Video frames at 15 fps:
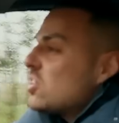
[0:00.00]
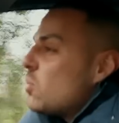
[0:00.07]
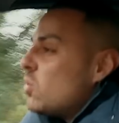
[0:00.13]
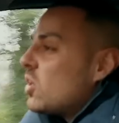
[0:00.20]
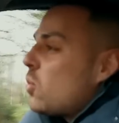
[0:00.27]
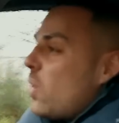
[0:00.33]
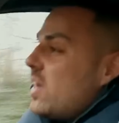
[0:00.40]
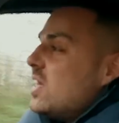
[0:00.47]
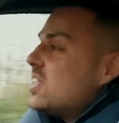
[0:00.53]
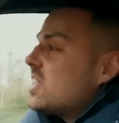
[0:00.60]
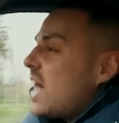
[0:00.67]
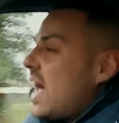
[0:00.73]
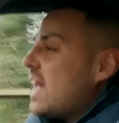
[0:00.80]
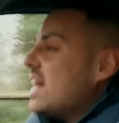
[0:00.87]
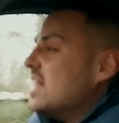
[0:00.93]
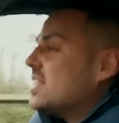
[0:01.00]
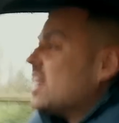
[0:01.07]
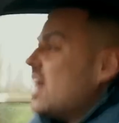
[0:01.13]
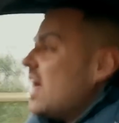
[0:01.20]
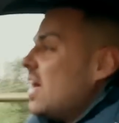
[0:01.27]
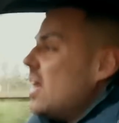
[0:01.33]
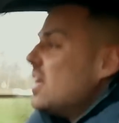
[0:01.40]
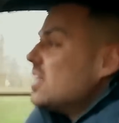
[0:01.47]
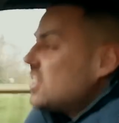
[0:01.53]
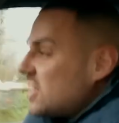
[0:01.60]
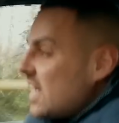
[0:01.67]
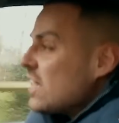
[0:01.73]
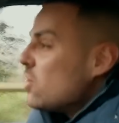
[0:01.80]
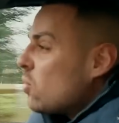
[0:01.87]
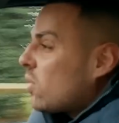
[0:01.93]
I want to quickly say is
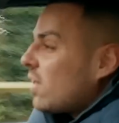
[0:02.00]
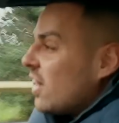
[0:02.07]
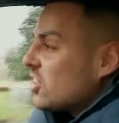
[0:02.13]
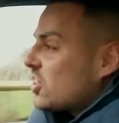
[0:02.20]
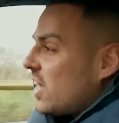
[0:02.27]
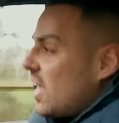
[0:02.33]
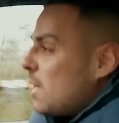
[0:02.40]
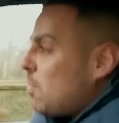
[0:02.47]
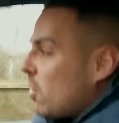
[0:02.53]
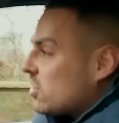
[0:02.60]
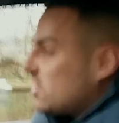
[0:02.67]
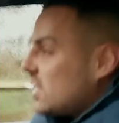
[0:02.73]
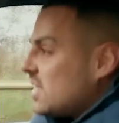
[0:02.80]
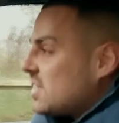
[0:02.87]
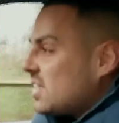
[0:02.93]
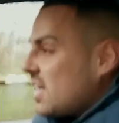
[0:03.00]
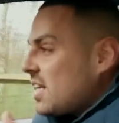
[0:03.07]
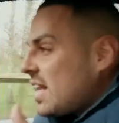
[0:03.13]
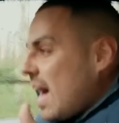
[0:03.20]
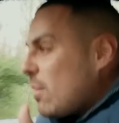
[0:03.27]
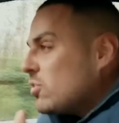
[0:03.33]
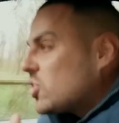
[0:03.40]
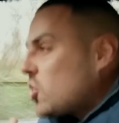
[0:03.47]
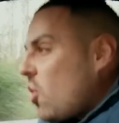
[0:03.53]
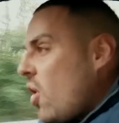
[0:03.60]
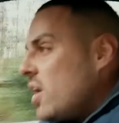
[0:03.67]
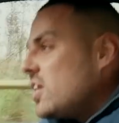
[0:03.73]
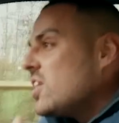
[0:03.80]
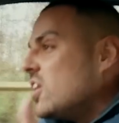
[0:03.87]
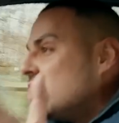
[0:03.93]
single clutch gearboxes, that was
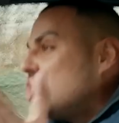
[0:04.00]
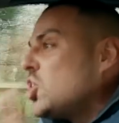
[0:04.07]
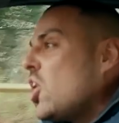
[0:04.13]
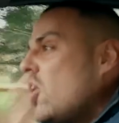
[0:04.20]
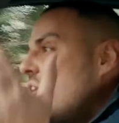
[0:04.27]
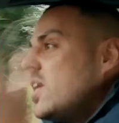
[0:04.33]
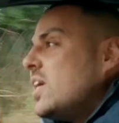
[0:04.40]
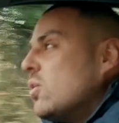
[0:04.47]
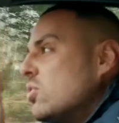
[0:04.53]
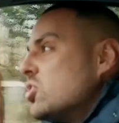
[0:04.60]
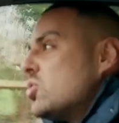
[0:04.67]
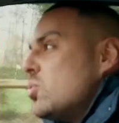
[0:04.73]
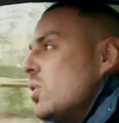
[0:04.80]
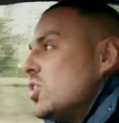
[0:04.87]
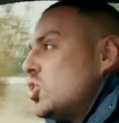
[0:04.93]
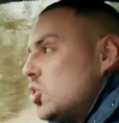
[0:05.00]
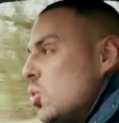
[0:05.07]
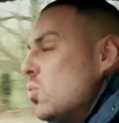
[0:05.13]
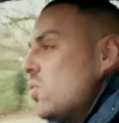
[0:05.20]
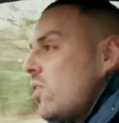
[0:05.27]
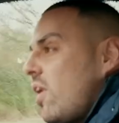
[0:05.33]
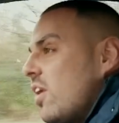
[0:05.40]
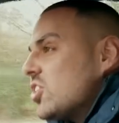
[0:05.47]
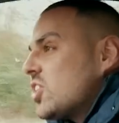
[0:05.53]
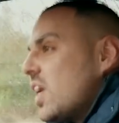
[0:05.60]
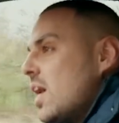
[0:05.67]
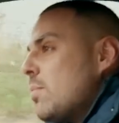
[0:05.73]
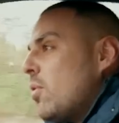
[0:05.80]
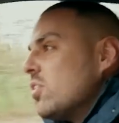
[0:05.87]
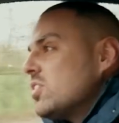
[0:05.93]
kind of the journey onto a dual clutch
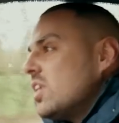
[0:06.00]
gearbox.